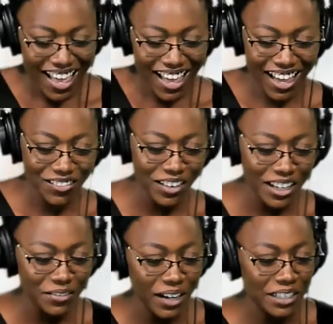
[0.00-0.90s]
And what
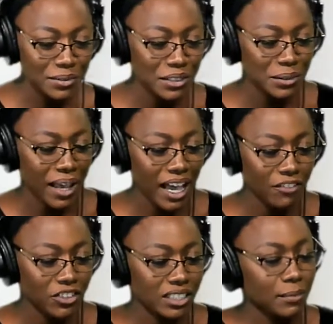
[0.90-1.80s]
advice would you
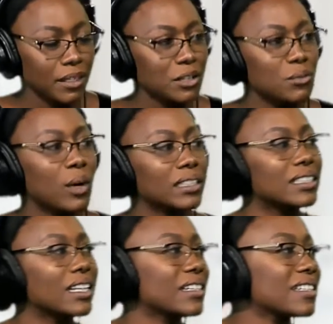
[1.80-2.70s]
have for somebody who wants
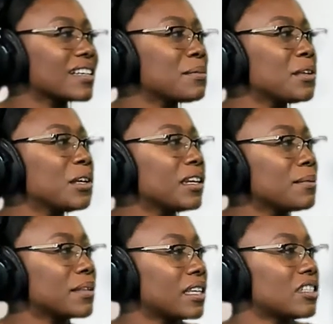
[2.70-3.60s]
to get into the community,
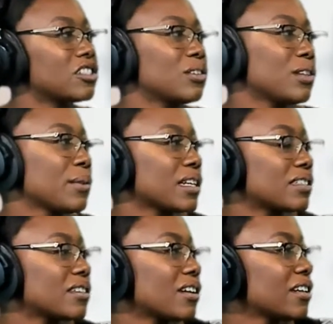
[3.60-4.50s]
but they just don't know where to
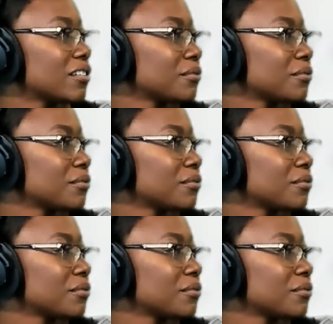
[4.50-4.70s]
start?